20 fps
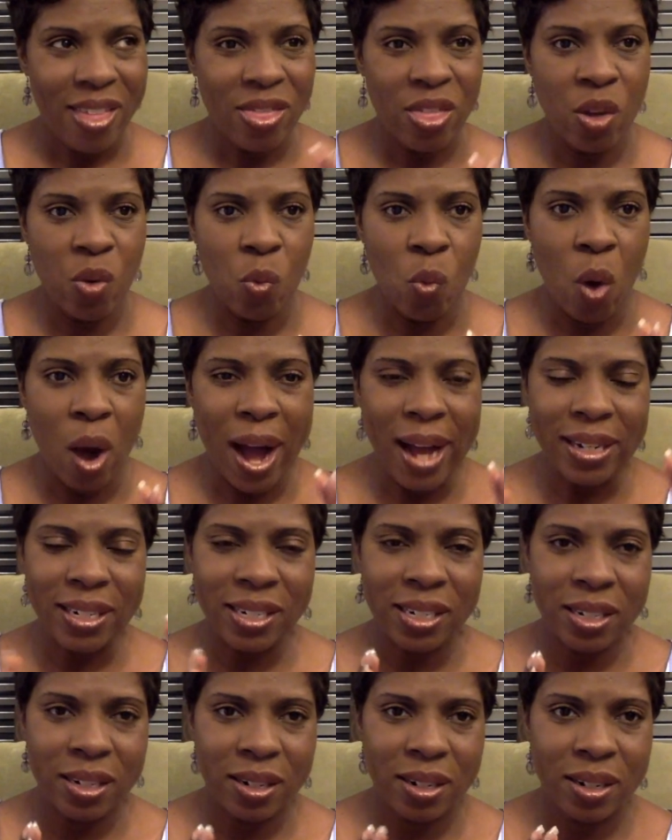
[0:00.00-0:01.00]
then
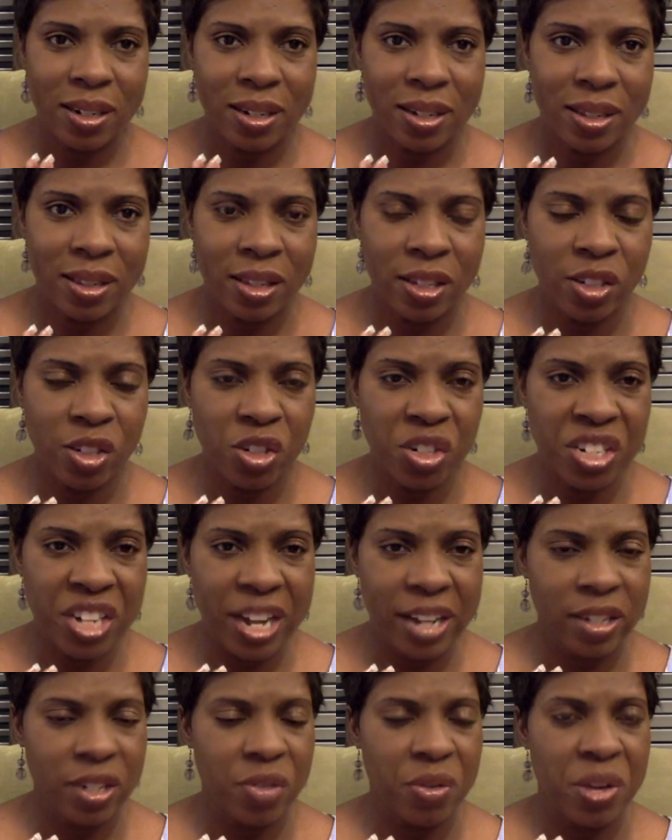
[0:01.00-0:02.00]
watch the
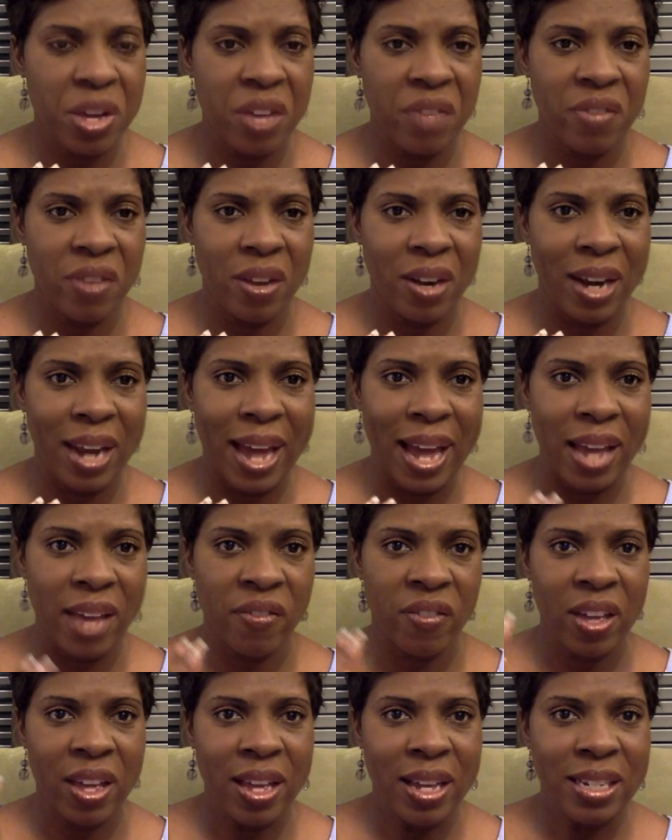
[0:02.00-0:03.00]
trajectory of your life
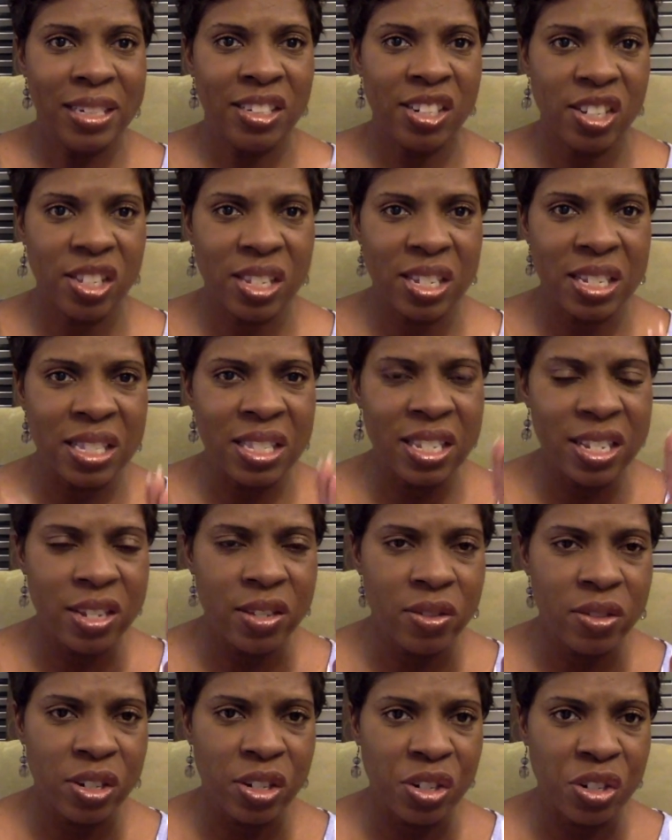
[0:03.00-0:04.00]
just
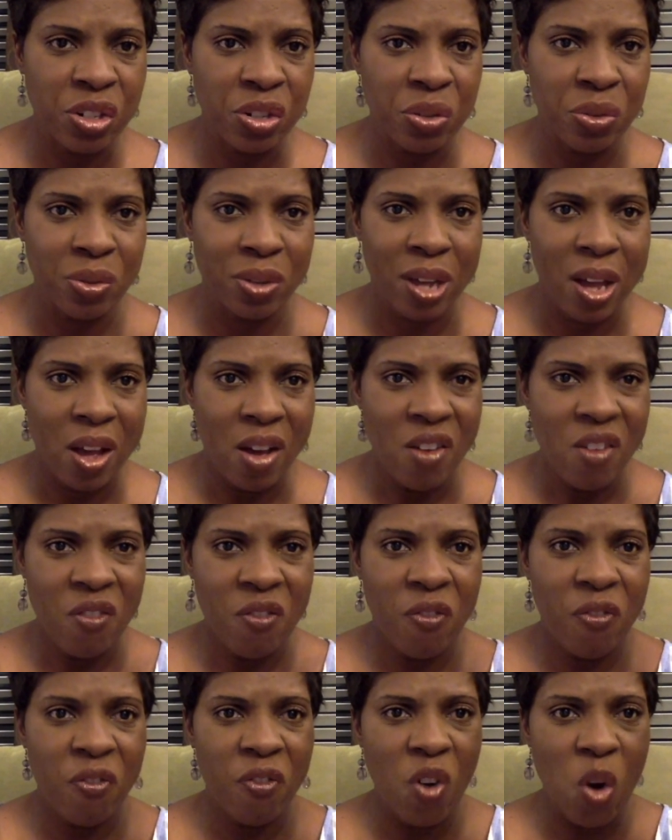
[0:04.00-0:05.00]
continue to shoot
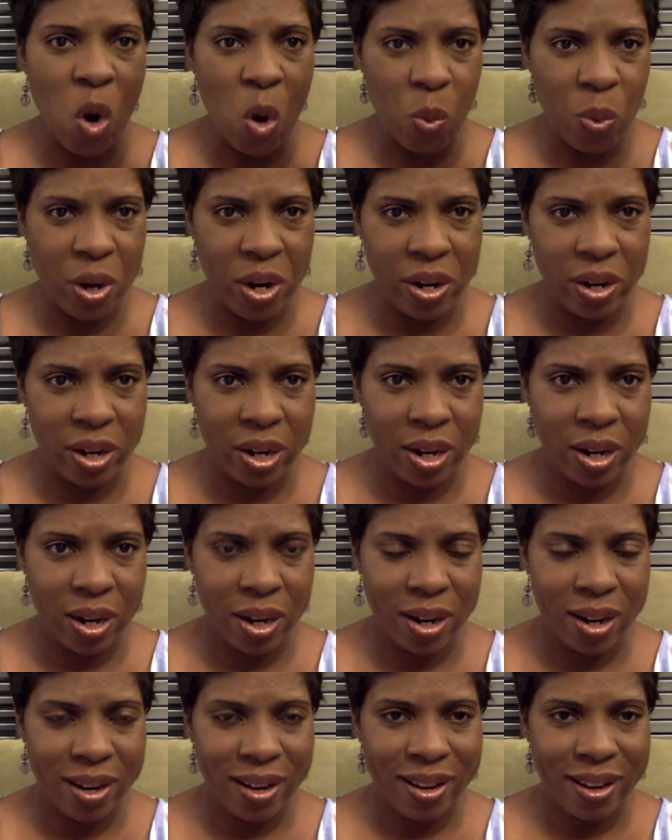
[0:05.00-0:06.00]
forward
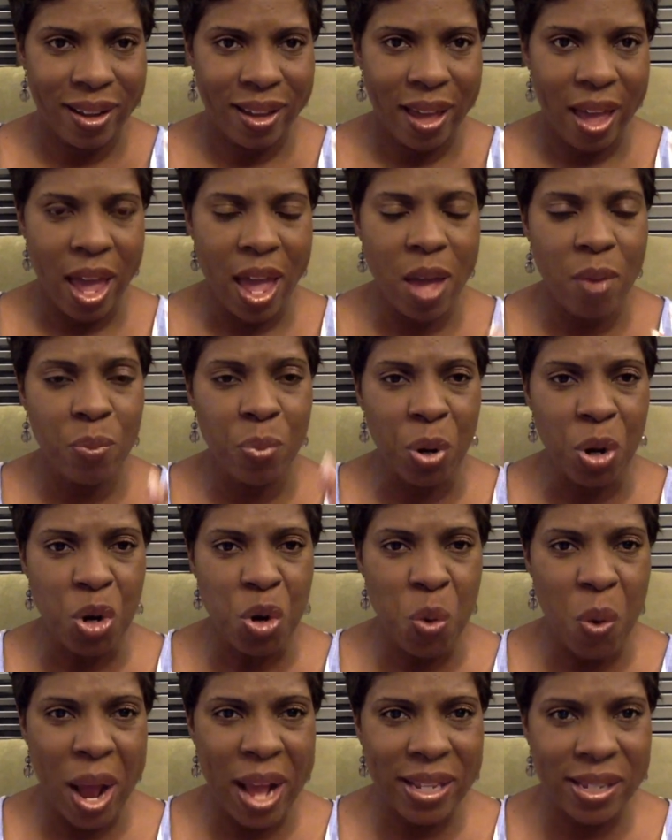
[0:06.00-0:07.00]
and
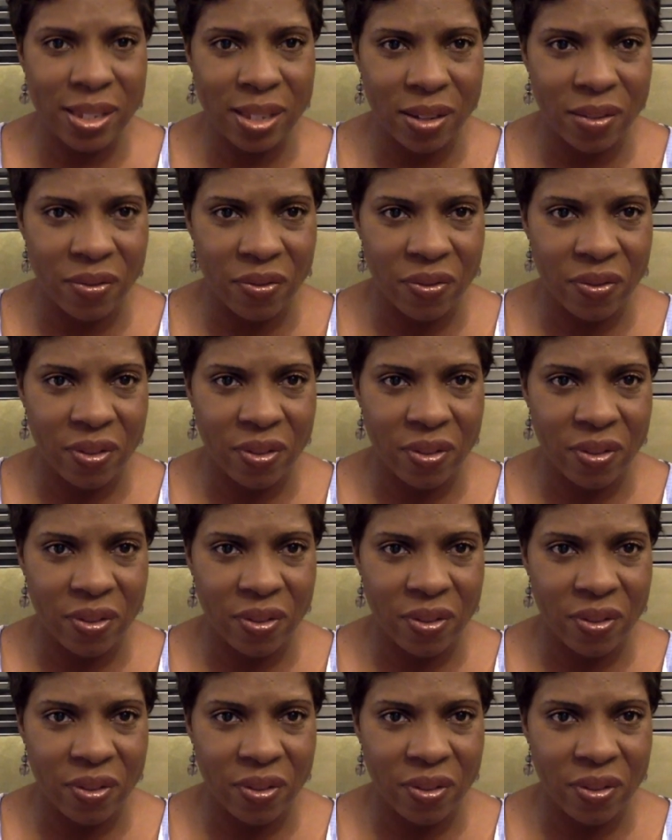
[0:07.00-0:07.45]
progressive.